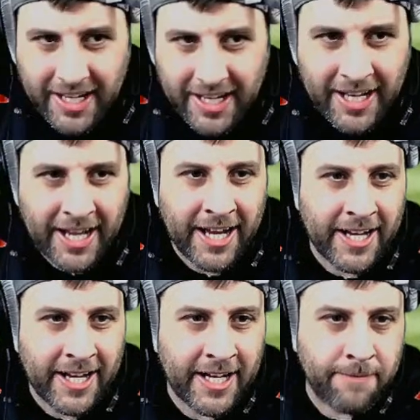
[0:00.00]

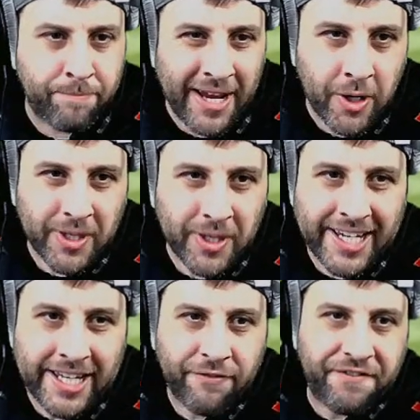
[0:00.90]
Ben
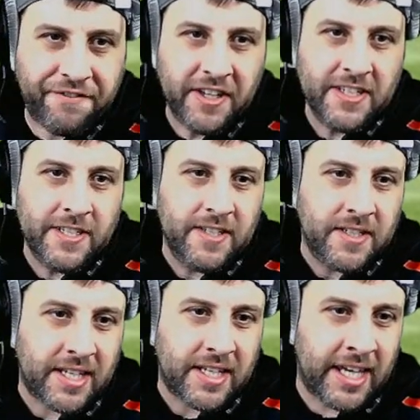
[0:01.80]
O'Keefe
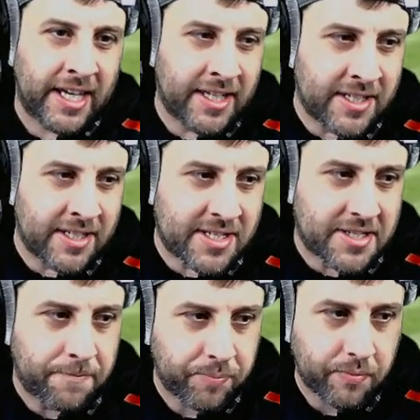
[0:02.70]
is
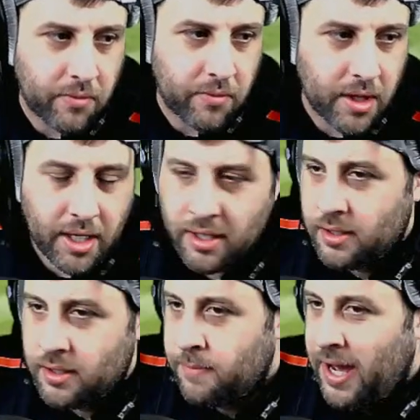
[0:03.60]
the
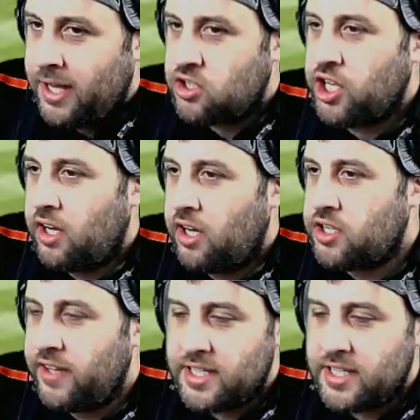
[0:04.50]
man in charge. I think this is